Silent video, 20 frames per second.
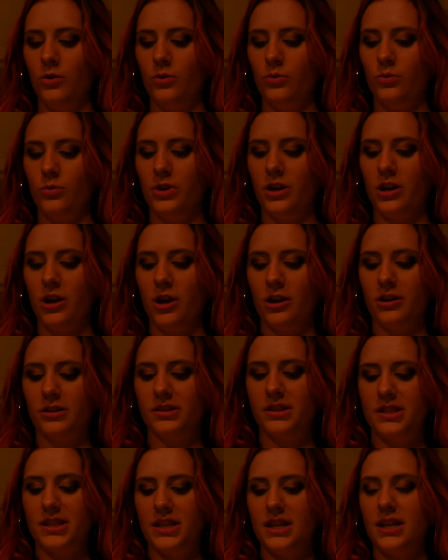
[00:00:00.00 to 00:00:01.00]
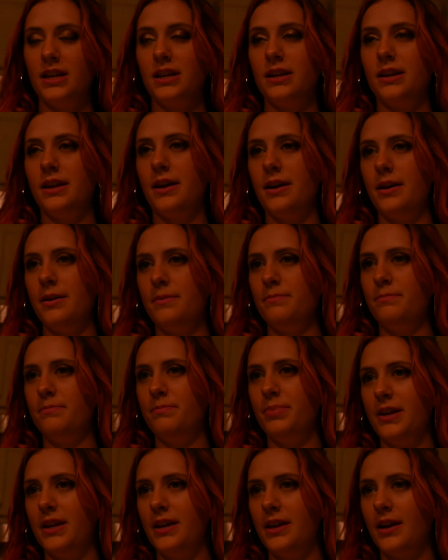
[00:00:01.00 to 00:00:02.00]
We are D N M
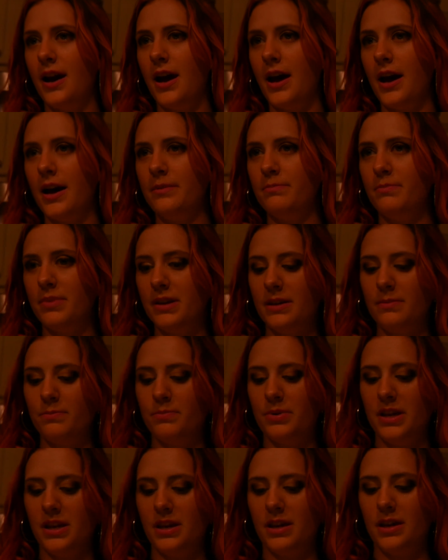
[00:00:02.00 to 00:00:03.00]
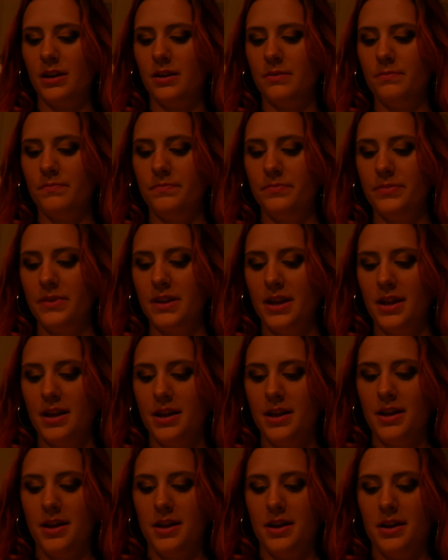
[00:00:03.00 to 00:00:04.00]
P I B P
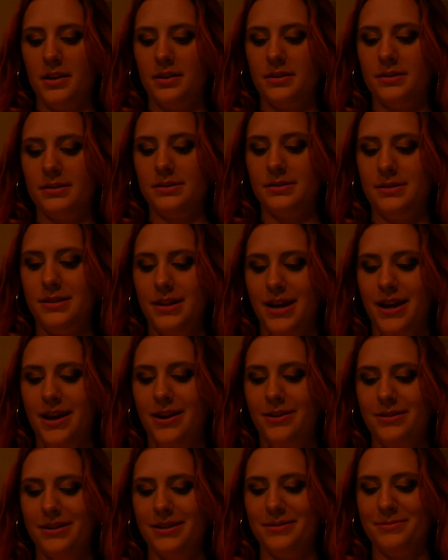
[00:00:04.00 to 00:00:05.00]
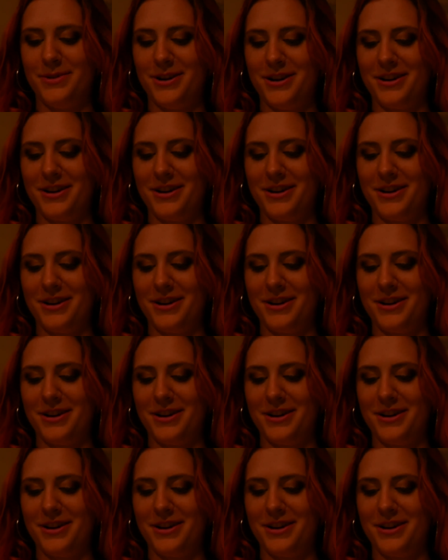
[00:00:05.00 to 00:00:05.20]
down. We need to